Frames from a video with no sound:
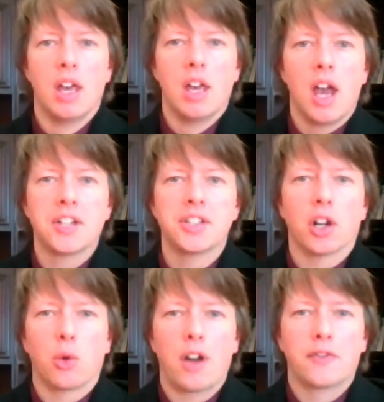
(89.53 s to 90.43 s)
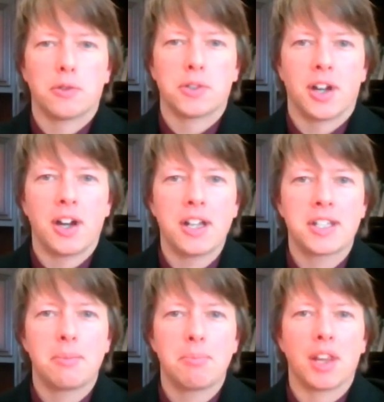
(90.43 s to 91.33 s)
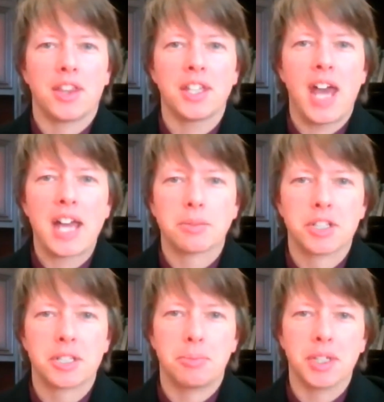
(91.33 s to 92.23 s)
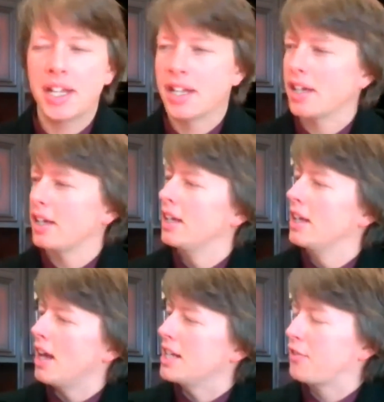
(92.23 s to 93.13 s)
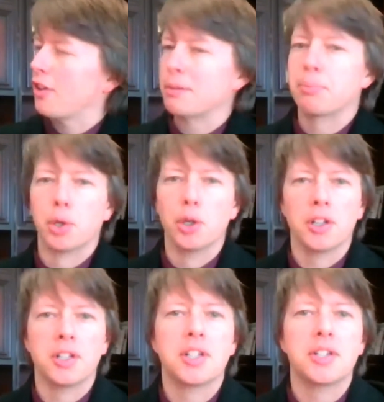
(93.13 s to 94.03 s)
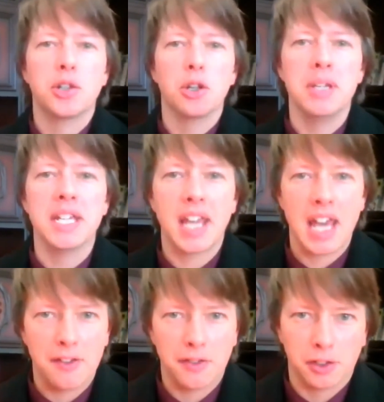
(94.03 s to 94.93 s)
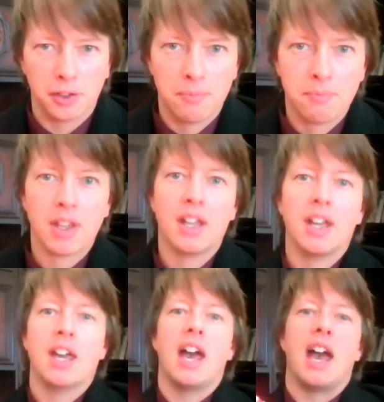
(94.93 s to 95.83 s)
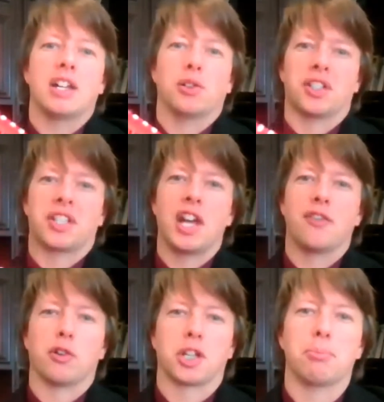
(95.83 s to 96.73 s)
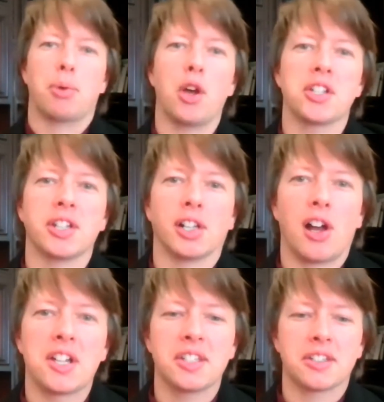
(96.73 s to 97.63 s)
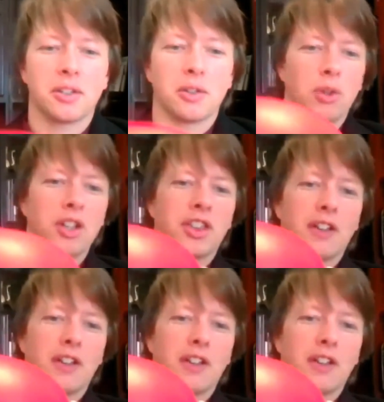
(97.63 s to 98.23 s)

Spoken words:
It's not quite full size, but I think as I'm just a beginner, it's very prudent to be careful. And you'll see I've also personalised it with a